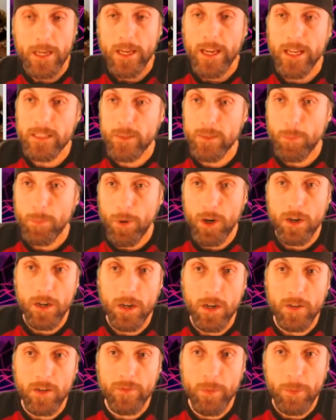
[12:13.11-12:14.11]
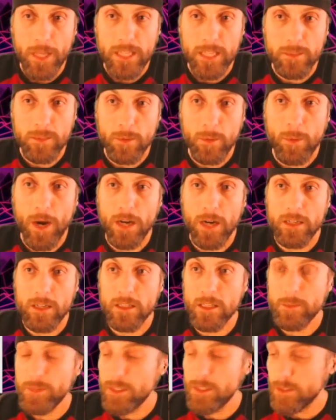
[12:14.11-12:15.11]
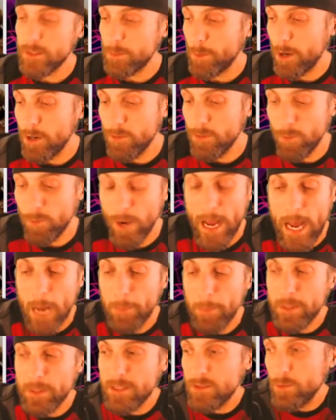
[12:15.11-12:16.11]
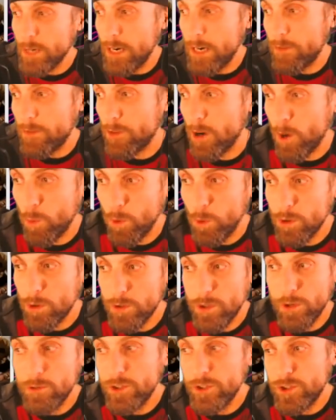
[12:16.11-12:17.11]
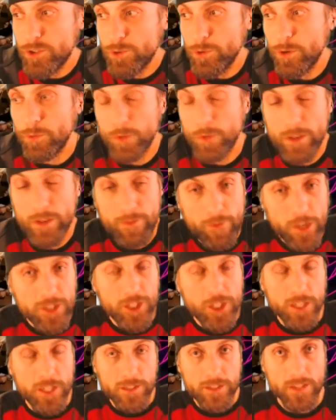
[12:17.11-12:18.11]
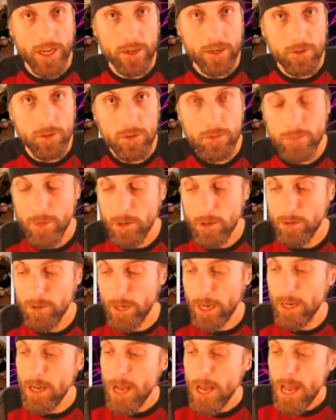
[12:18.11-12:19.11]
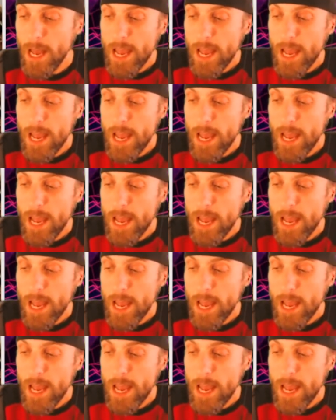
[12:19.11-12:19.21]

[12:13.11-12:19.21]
It's a part of the plasma apocalypse. It's a part of what happens whenever our world goes through a refreshing cycle, okay?